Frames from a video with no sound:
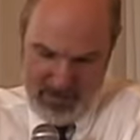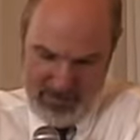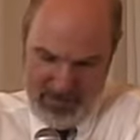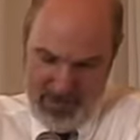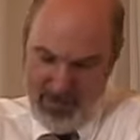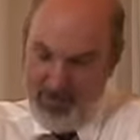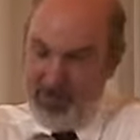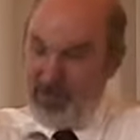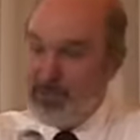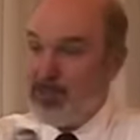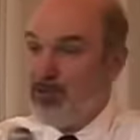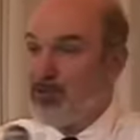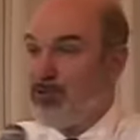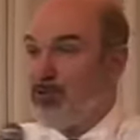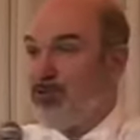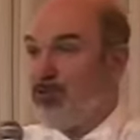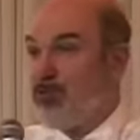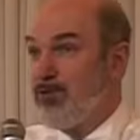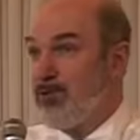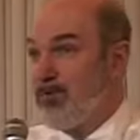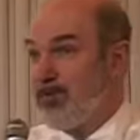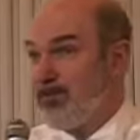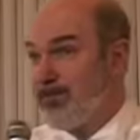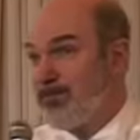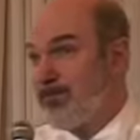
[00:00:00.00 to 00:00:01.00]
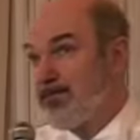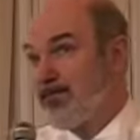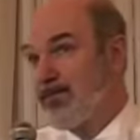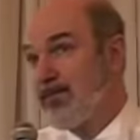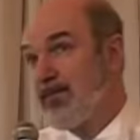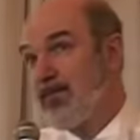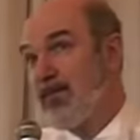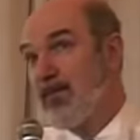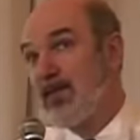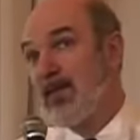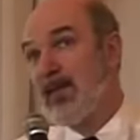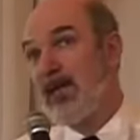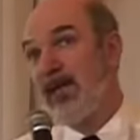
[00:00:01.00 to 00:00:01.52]
Number two
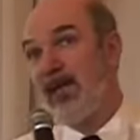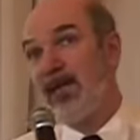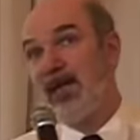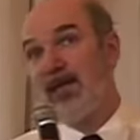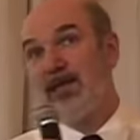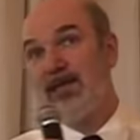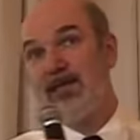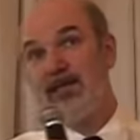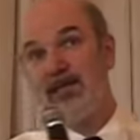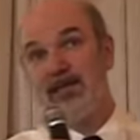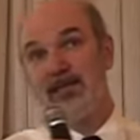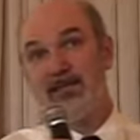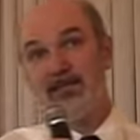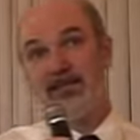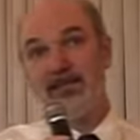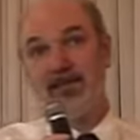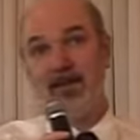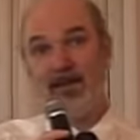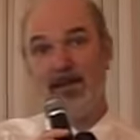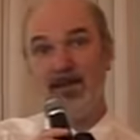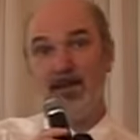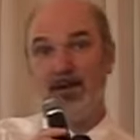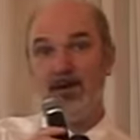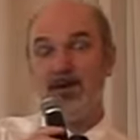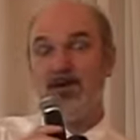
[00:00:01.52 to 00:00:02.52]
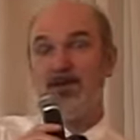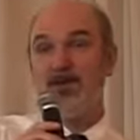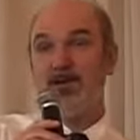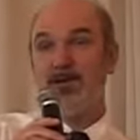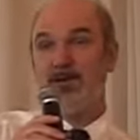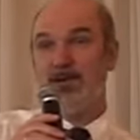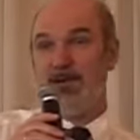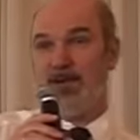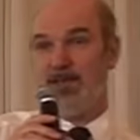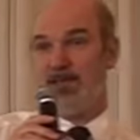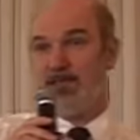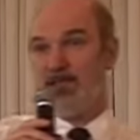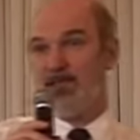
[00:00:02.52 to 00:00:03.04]
is the whole
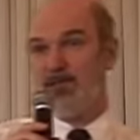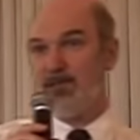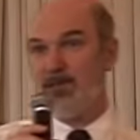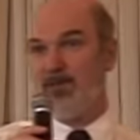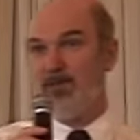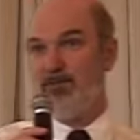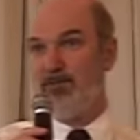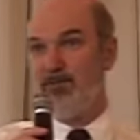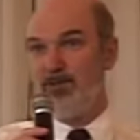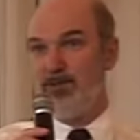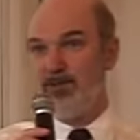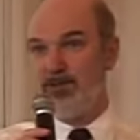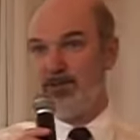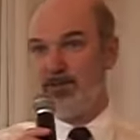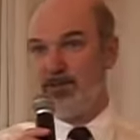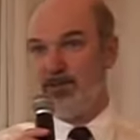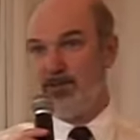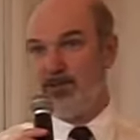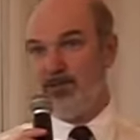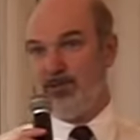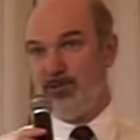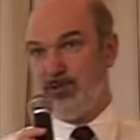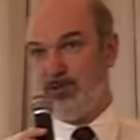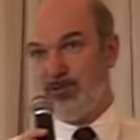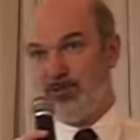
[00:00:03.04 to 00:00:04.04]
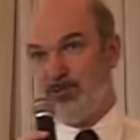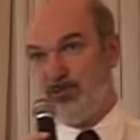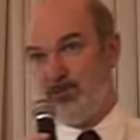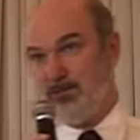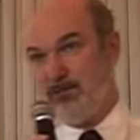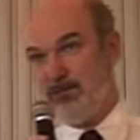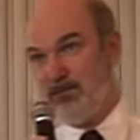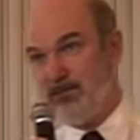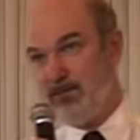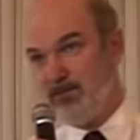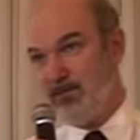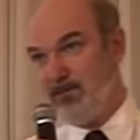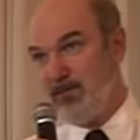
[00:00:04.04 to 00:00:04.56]
question of persecution.
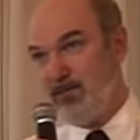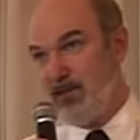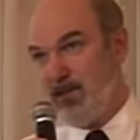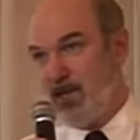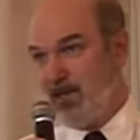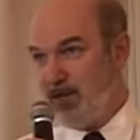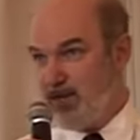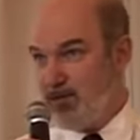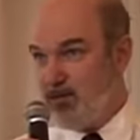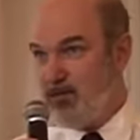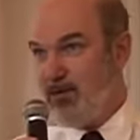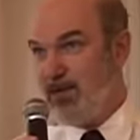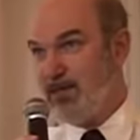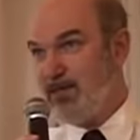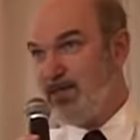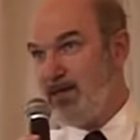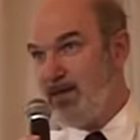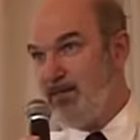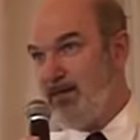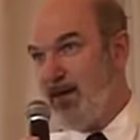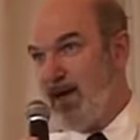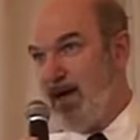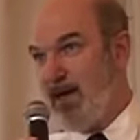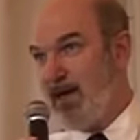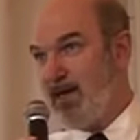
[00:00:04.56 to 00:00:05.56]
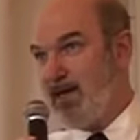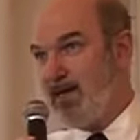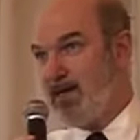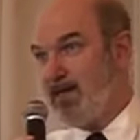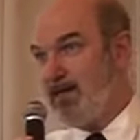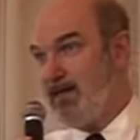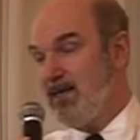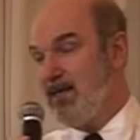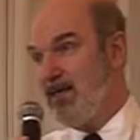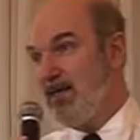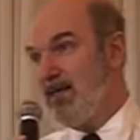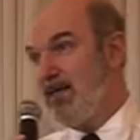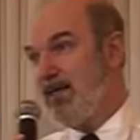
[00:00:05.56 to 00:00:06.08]
In
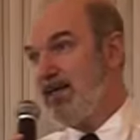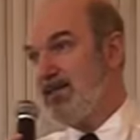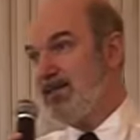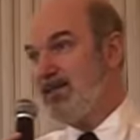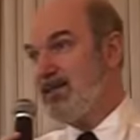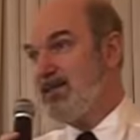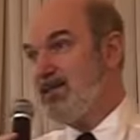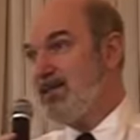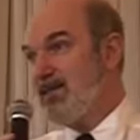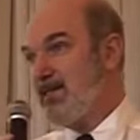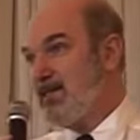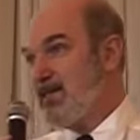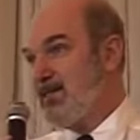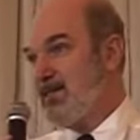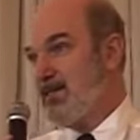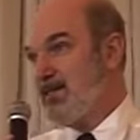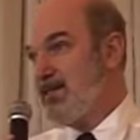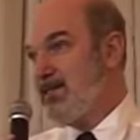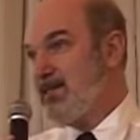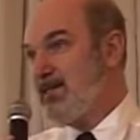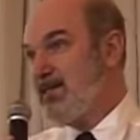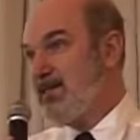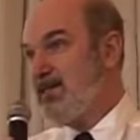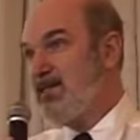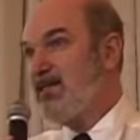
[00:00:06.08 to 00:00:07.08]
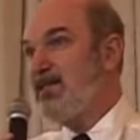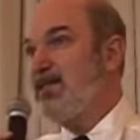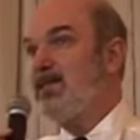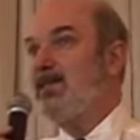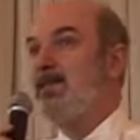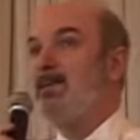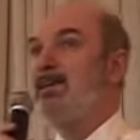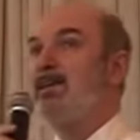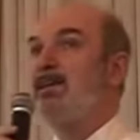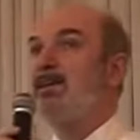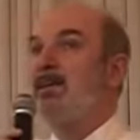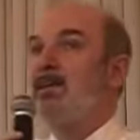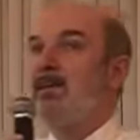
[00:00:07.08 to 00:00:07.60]
Guatemala, in the 60s,
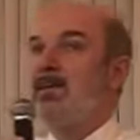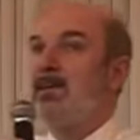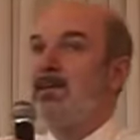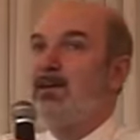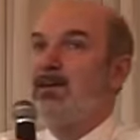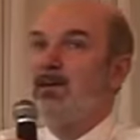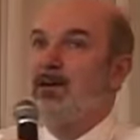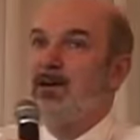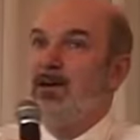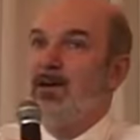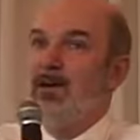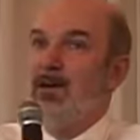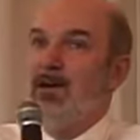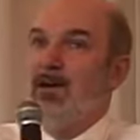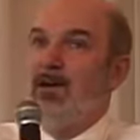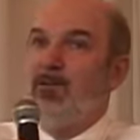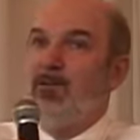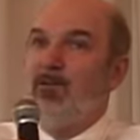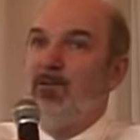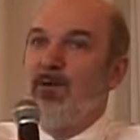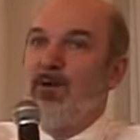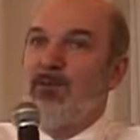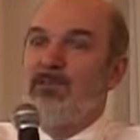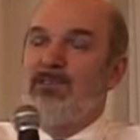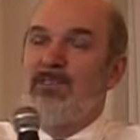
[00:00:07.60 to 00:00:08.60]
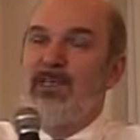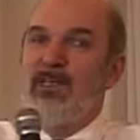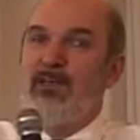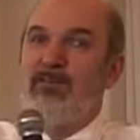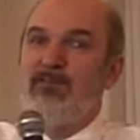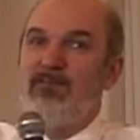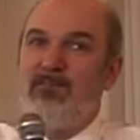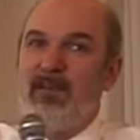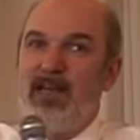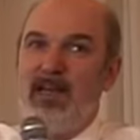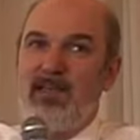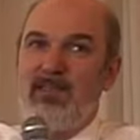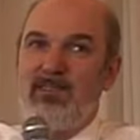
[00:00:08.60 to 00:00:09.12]
DEE was
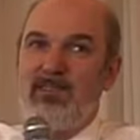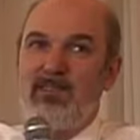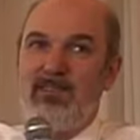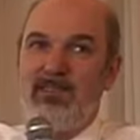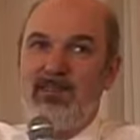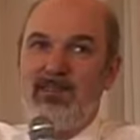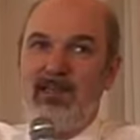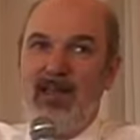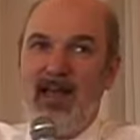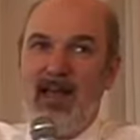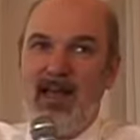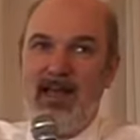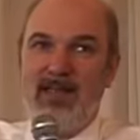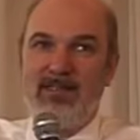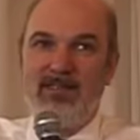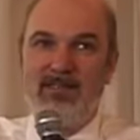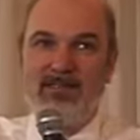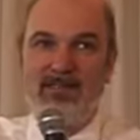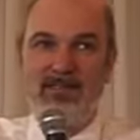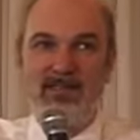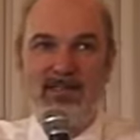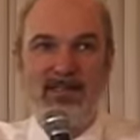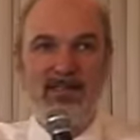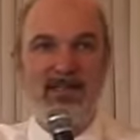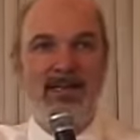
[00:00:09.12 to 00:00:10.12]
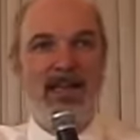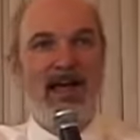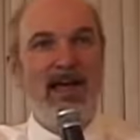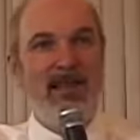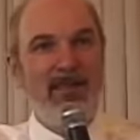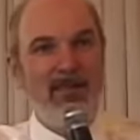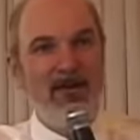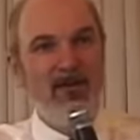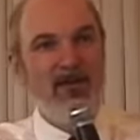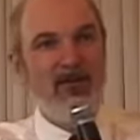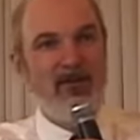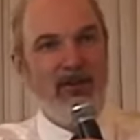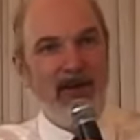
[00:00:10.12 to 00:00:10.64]
invented as
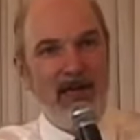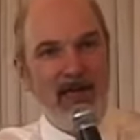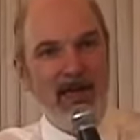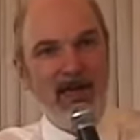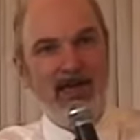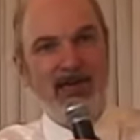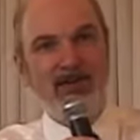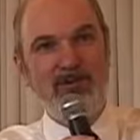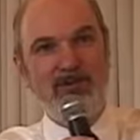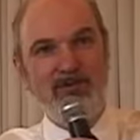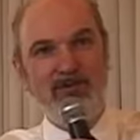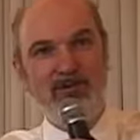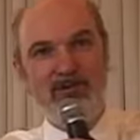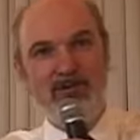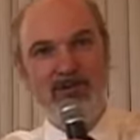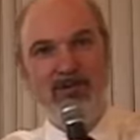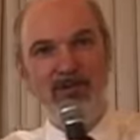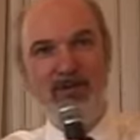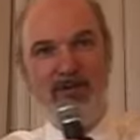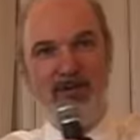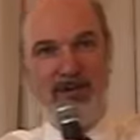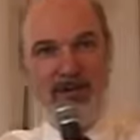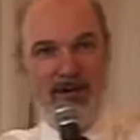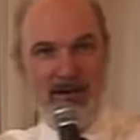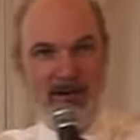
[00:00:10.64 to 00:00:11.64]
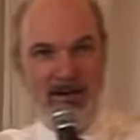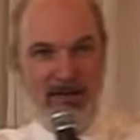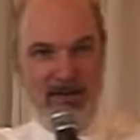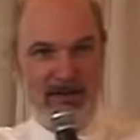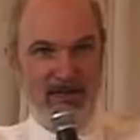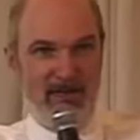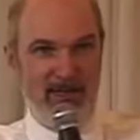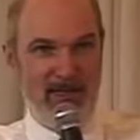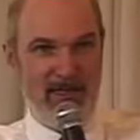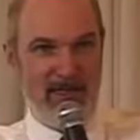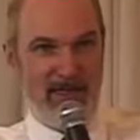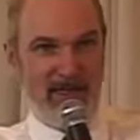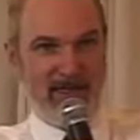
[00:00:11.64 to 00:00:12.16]
another way to do
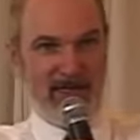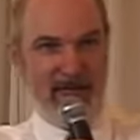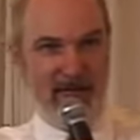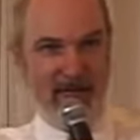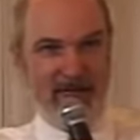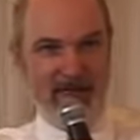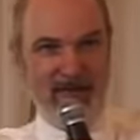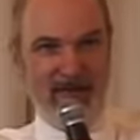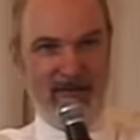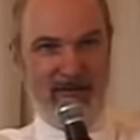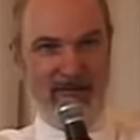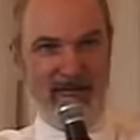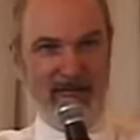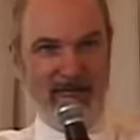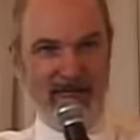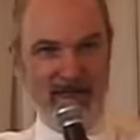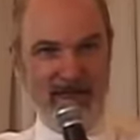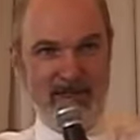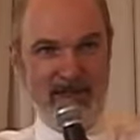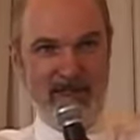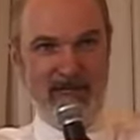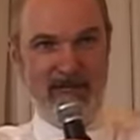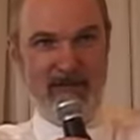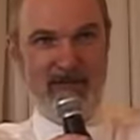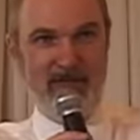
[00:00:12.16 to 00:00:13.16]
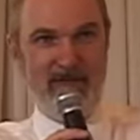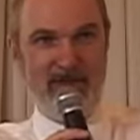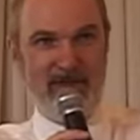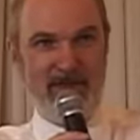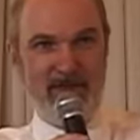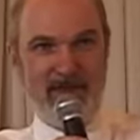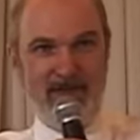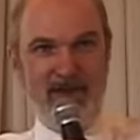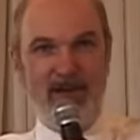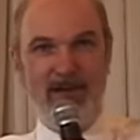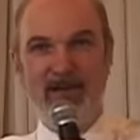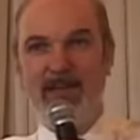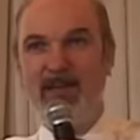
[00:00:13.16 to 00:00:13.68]
theological education. It
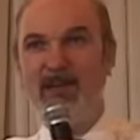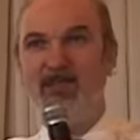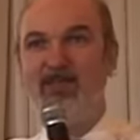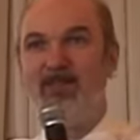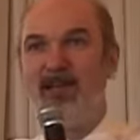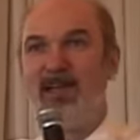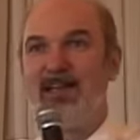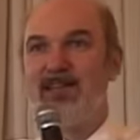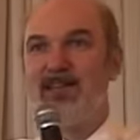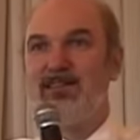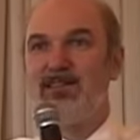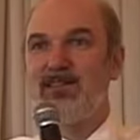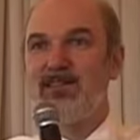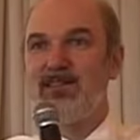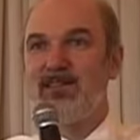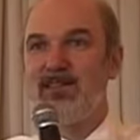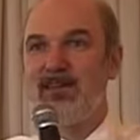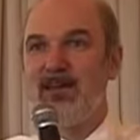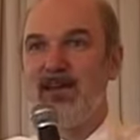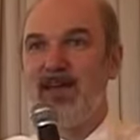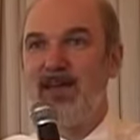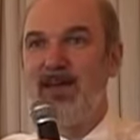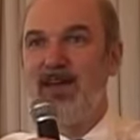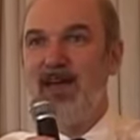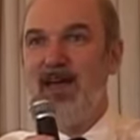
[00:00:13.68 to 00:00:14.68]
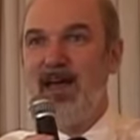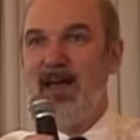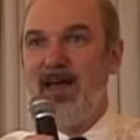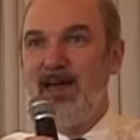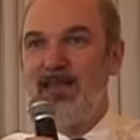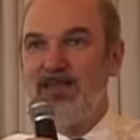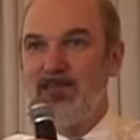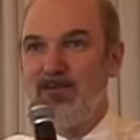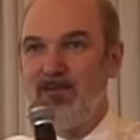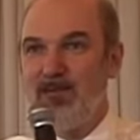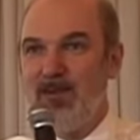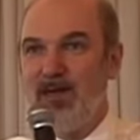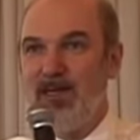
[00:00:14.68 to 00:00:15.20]
was not invented
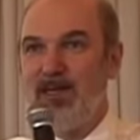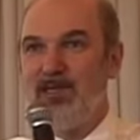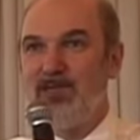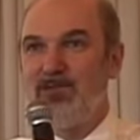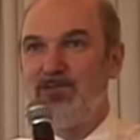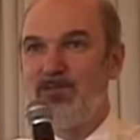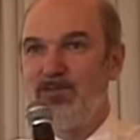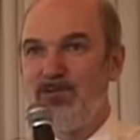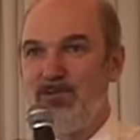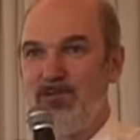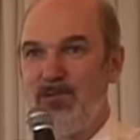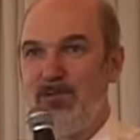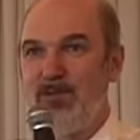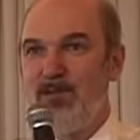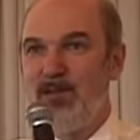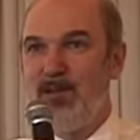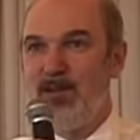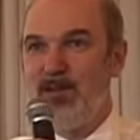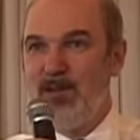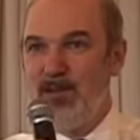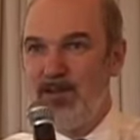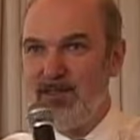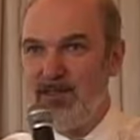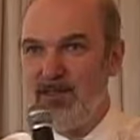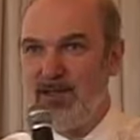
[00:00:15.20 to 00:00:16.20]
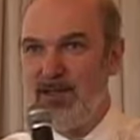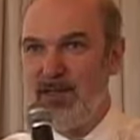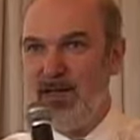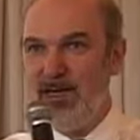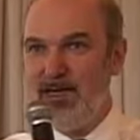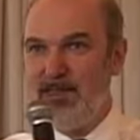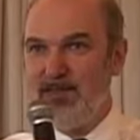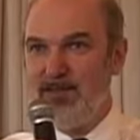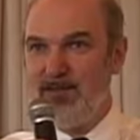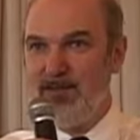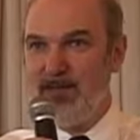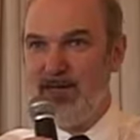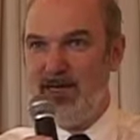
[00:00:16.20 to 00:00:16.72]
as a way to do theological
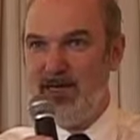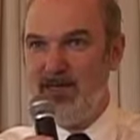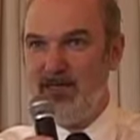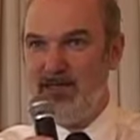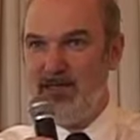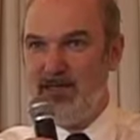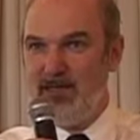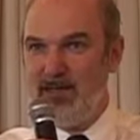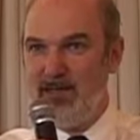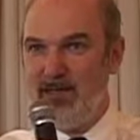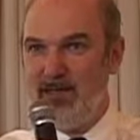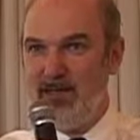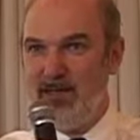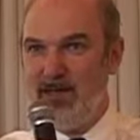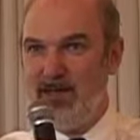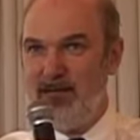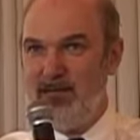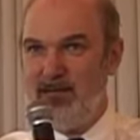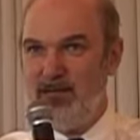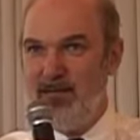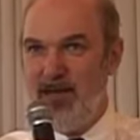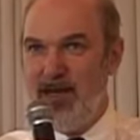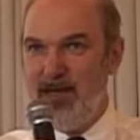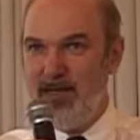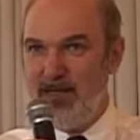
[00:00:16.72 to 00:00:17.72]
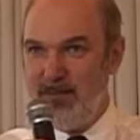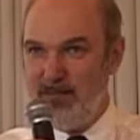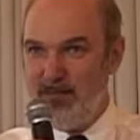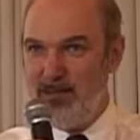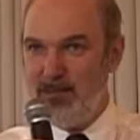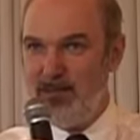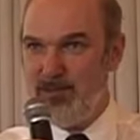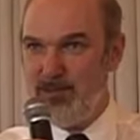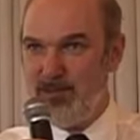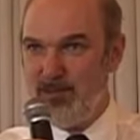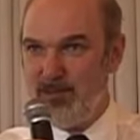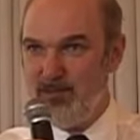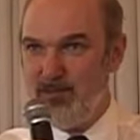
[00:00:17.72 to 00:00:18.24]
education under
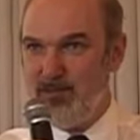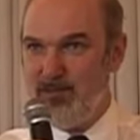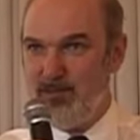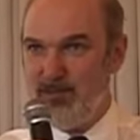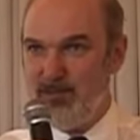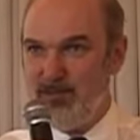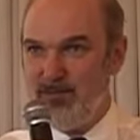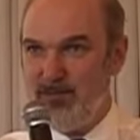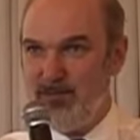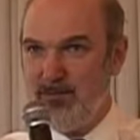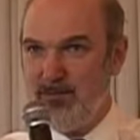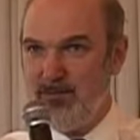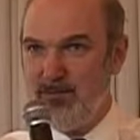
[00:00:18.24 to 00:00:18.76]
persecution.